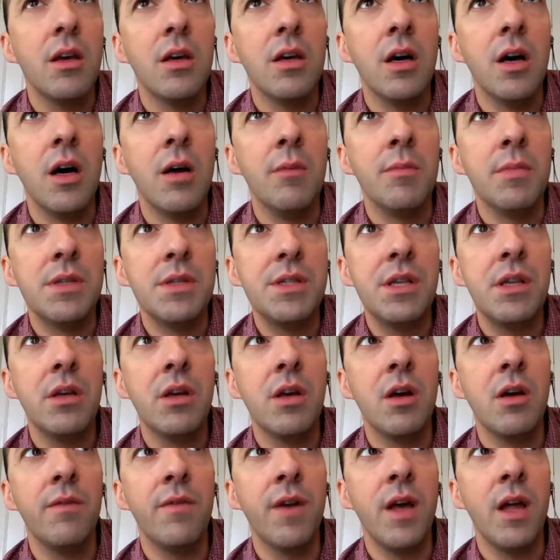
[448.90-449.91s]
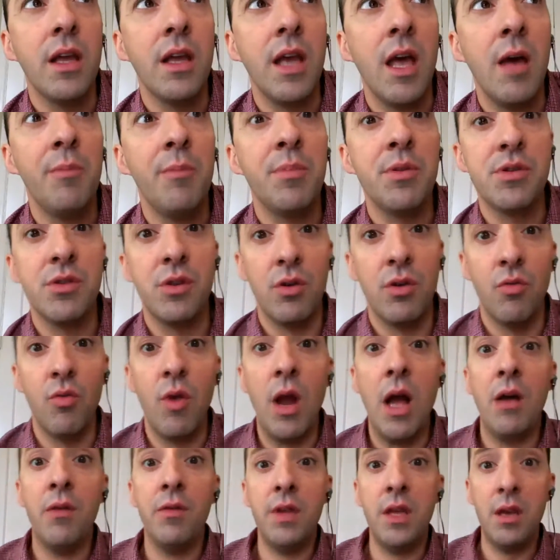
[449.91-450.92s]
um, Silicon Valley episode
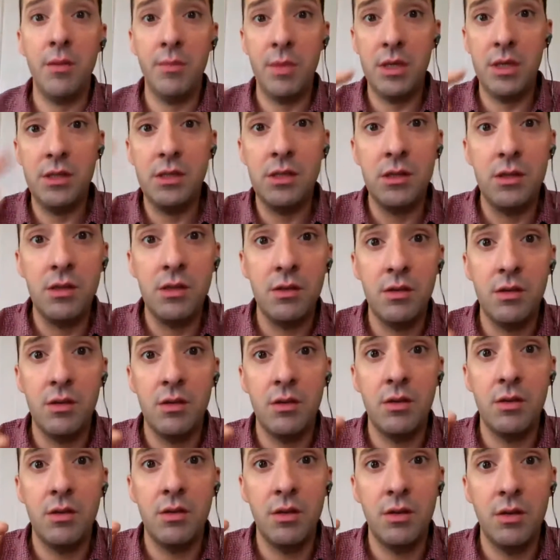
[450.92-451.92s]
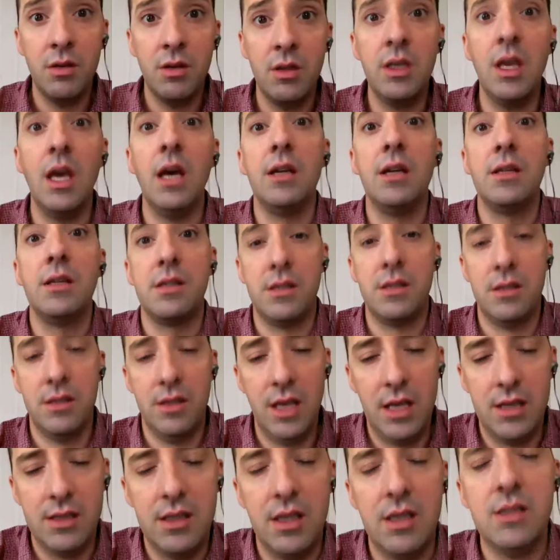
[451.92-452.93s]
around the Emmys? Yes. Yes.
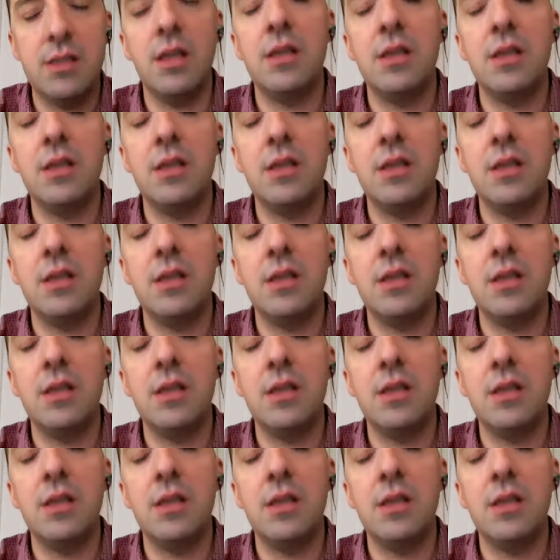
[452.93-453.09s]
Yes. Yes.